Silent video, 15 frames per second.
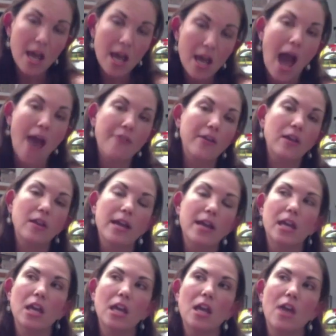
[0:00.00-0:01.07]
I think like
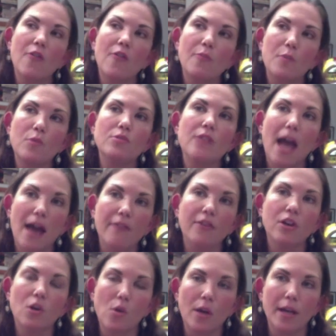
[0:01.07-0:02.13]
if pool's ever
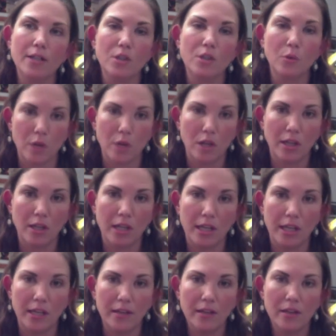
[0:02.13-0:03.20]
going to
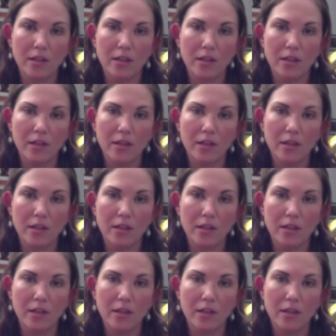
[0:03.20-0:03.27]
really